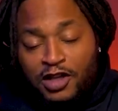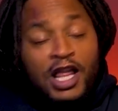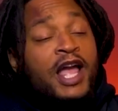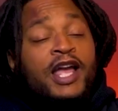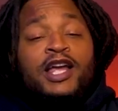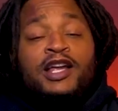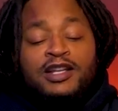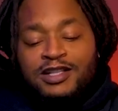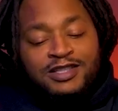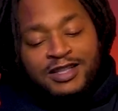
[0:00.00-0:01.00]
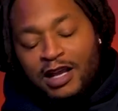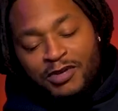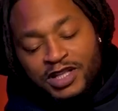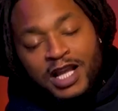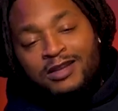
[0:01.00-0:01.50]
Hey, this is the
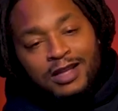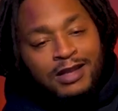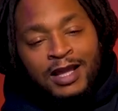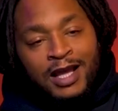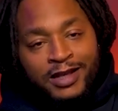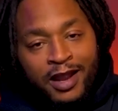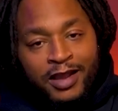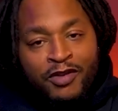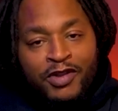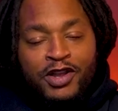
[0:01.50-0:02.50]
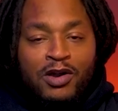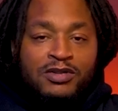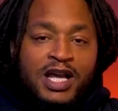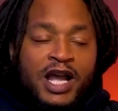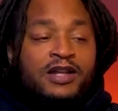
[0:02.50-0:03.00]
dumbest. They let Derrick Henry go.
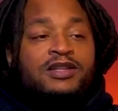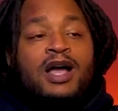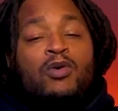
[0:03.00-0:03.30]
Titans.